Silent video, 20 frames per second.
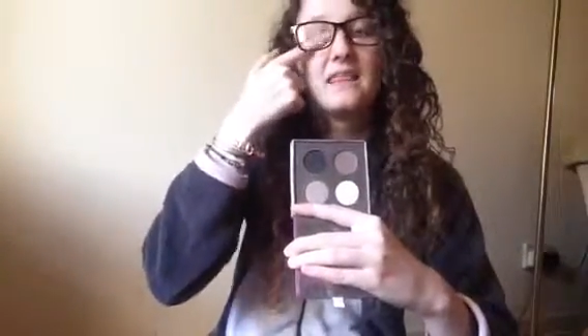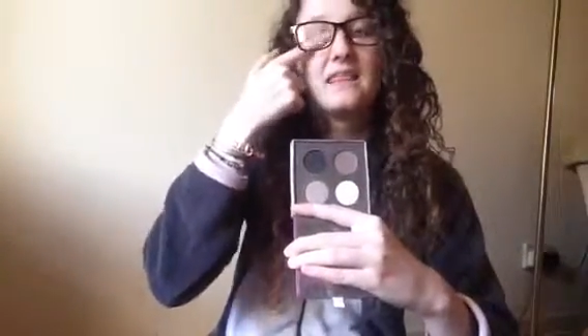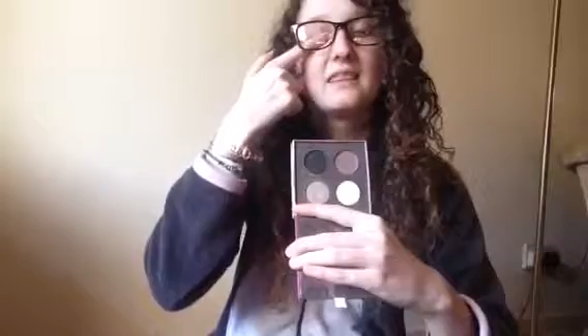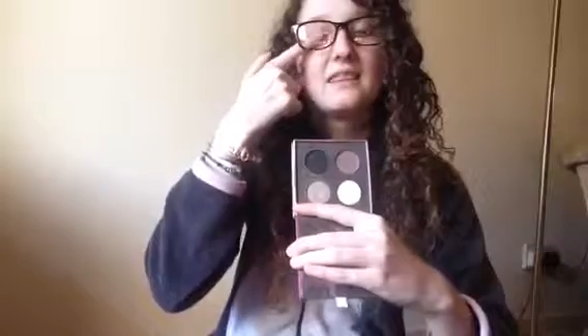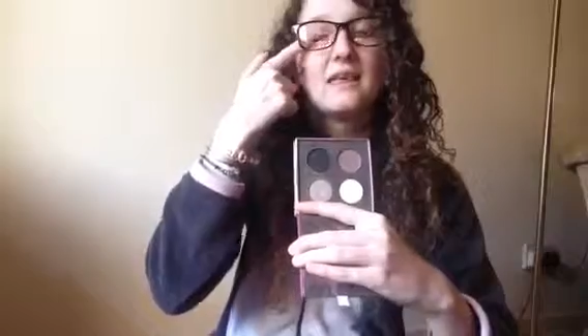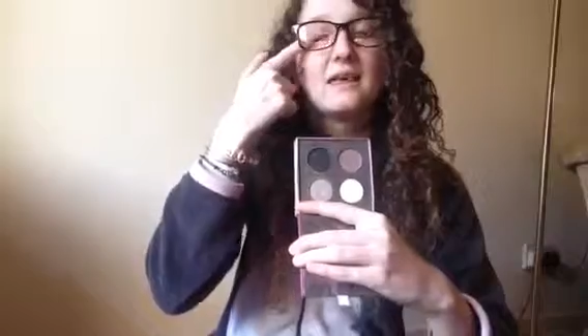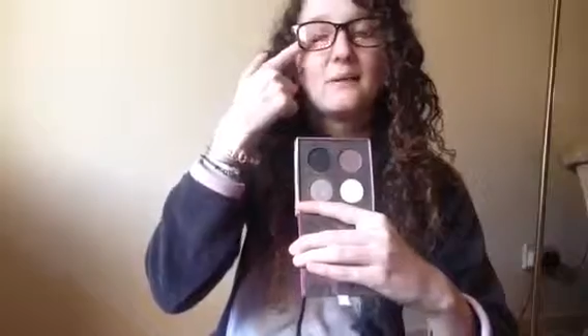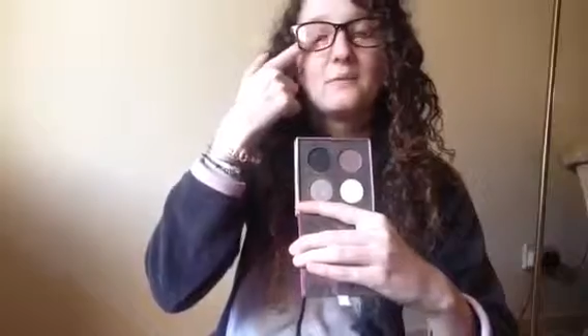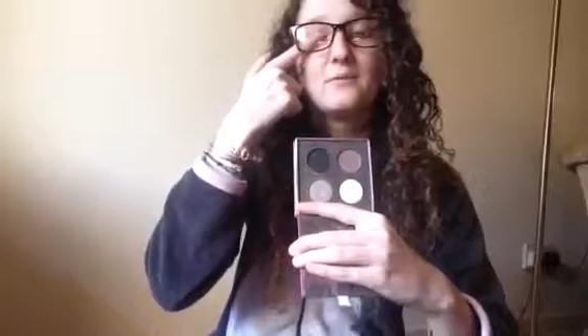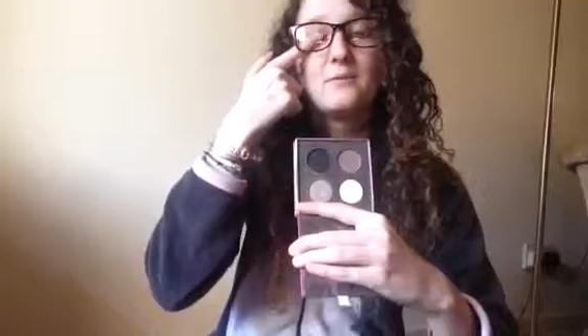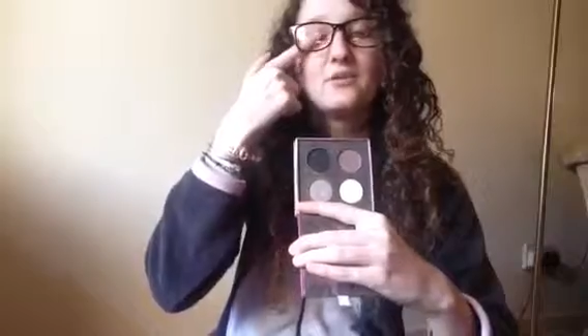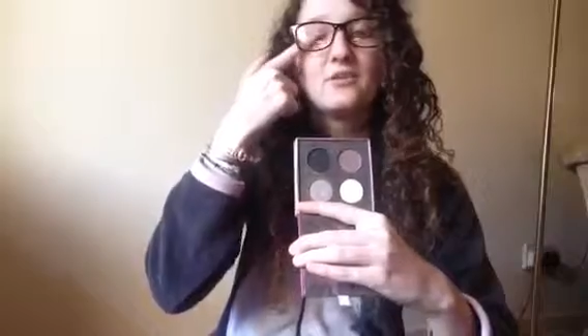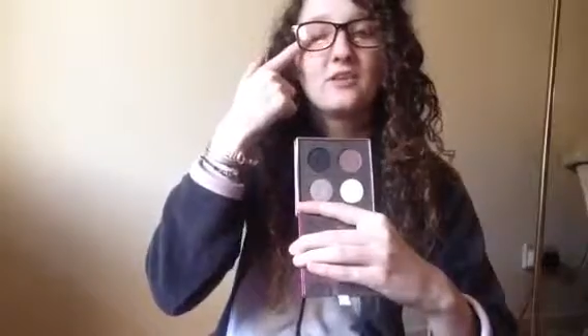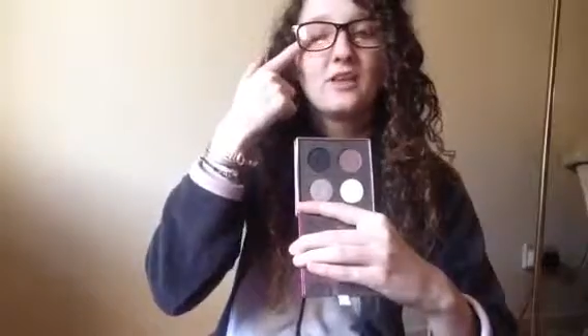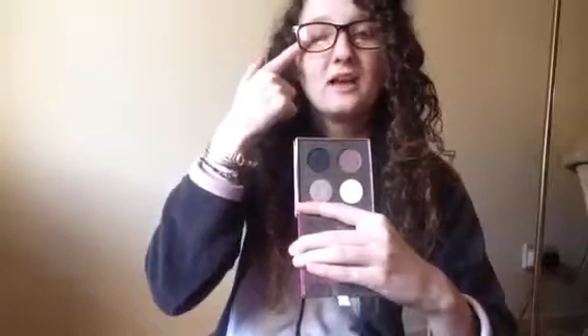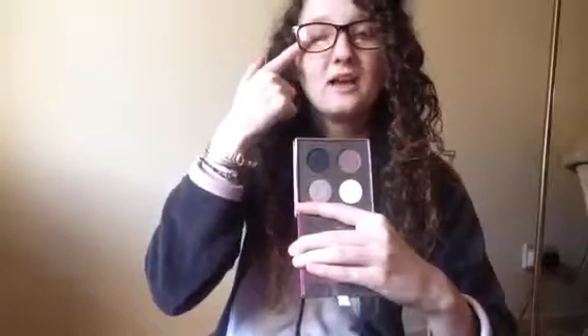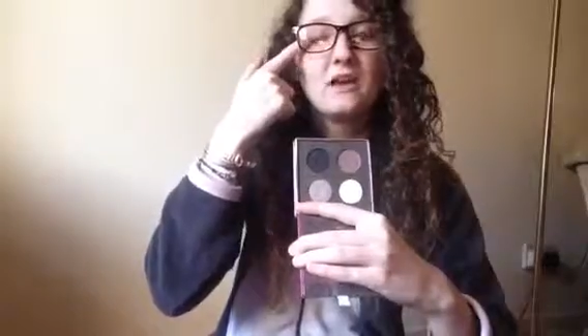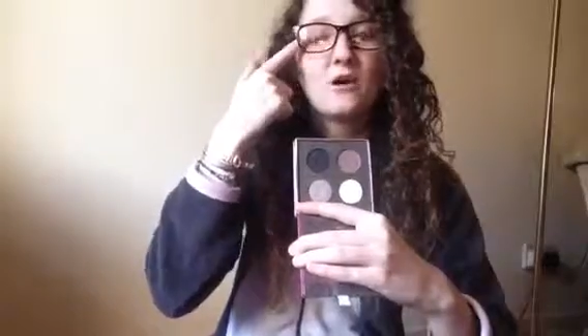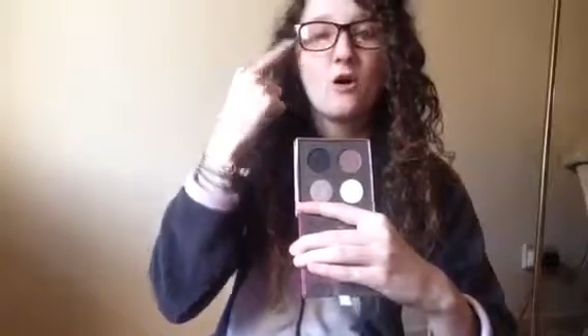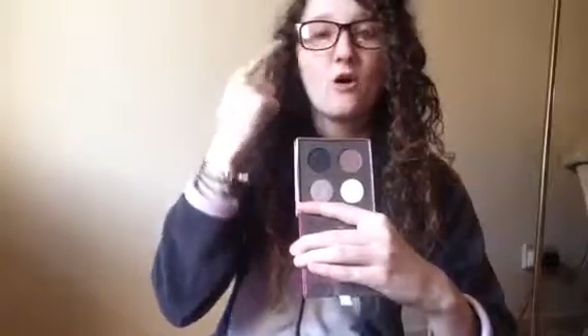the
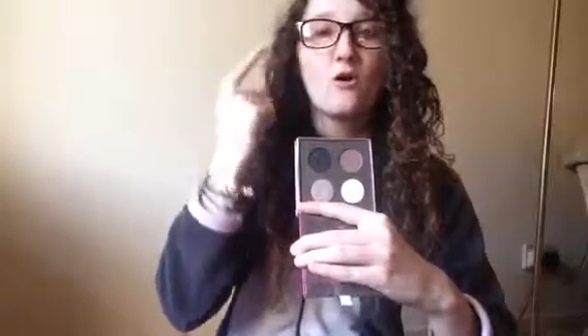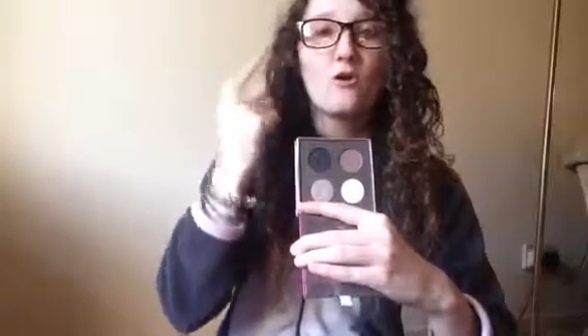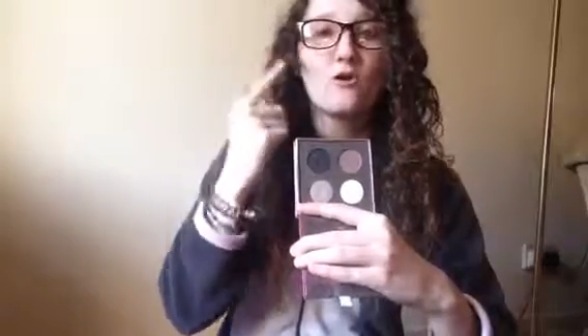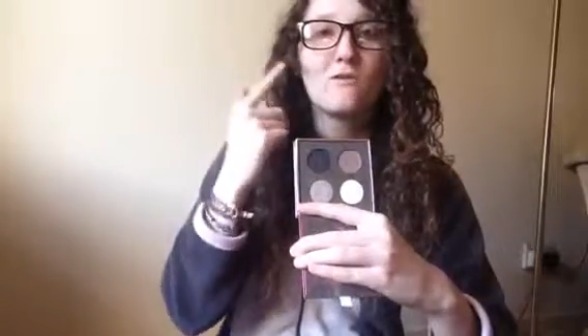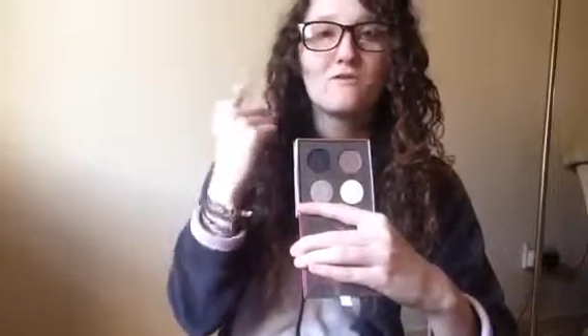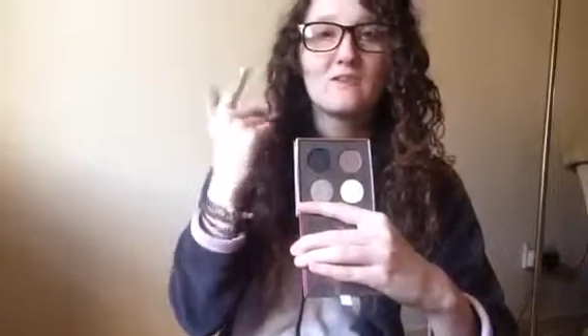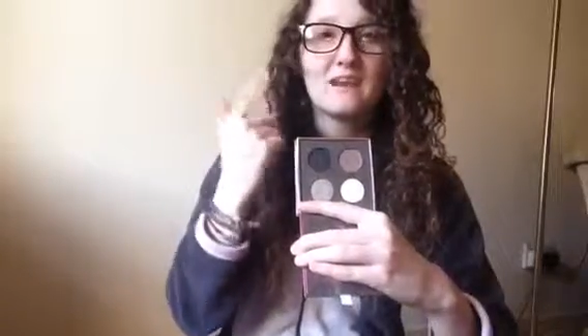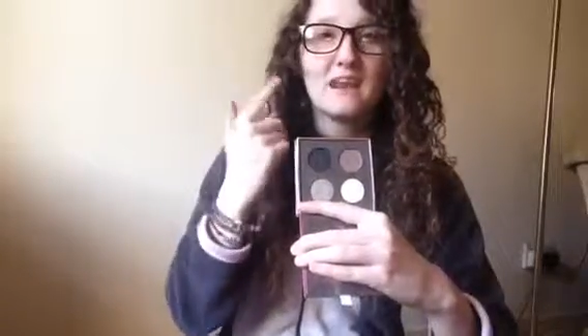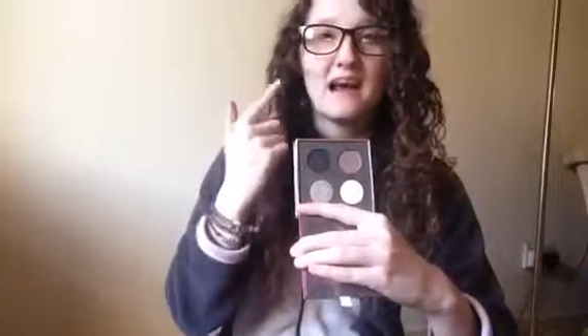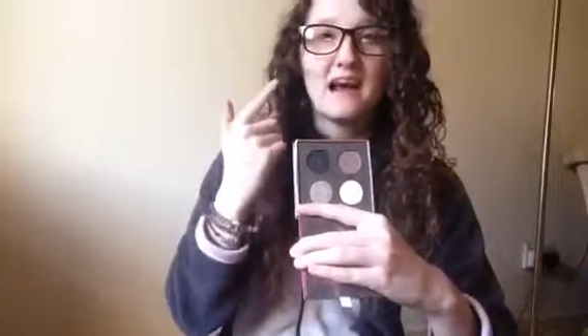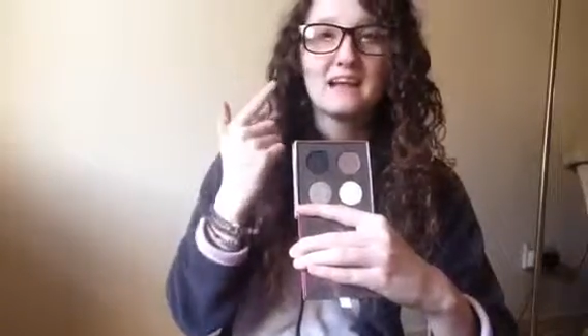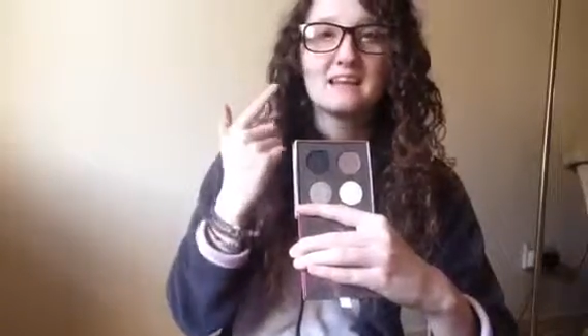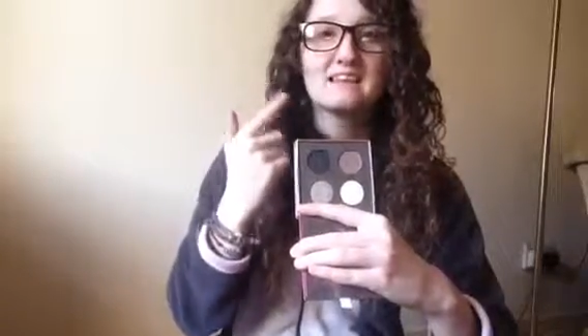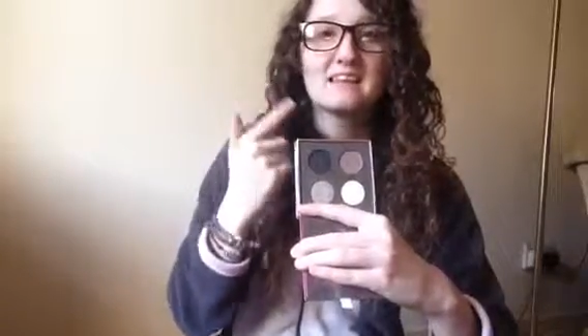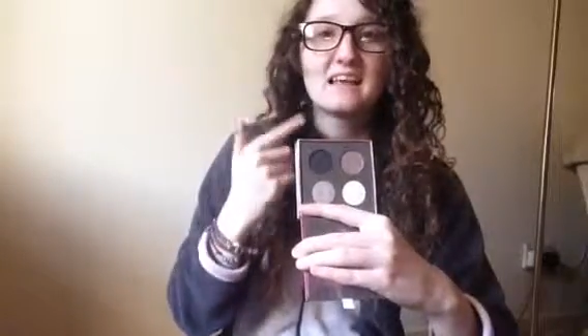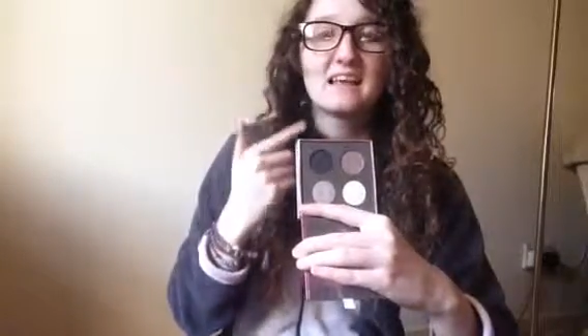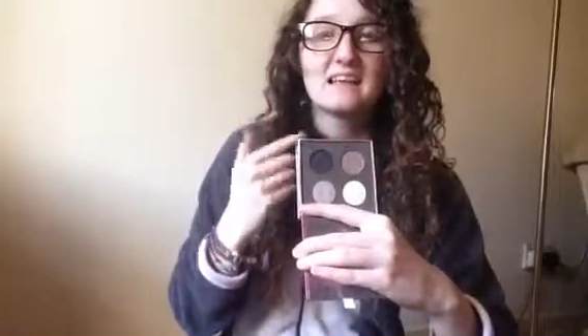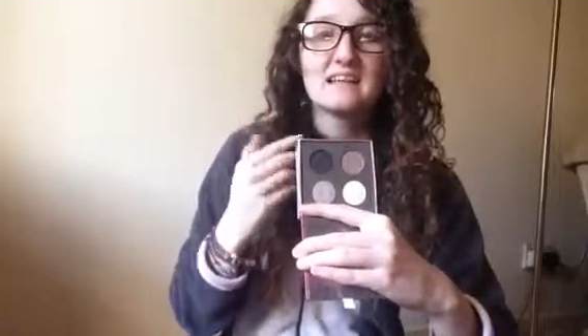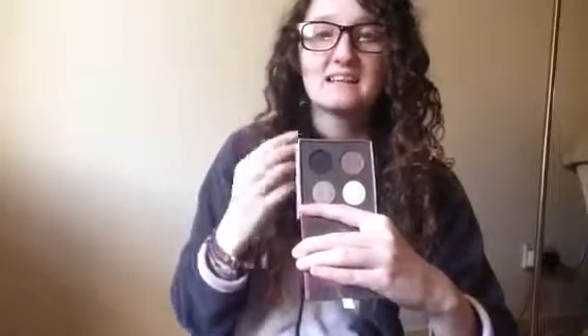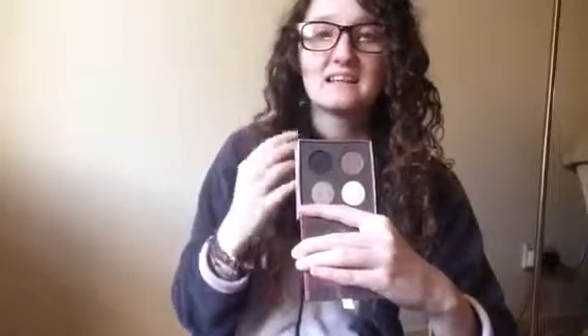Moonlight all over your eyes
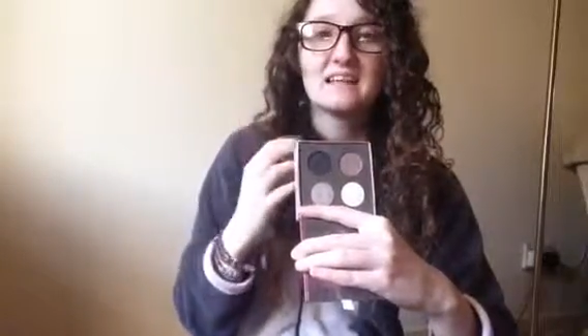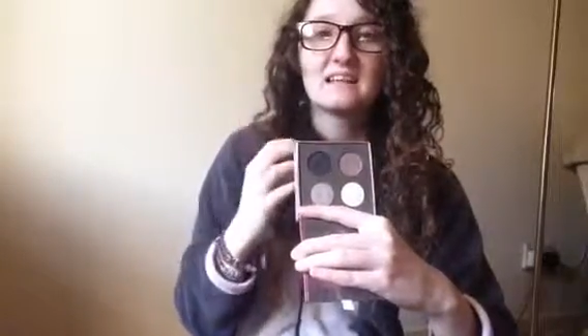and it's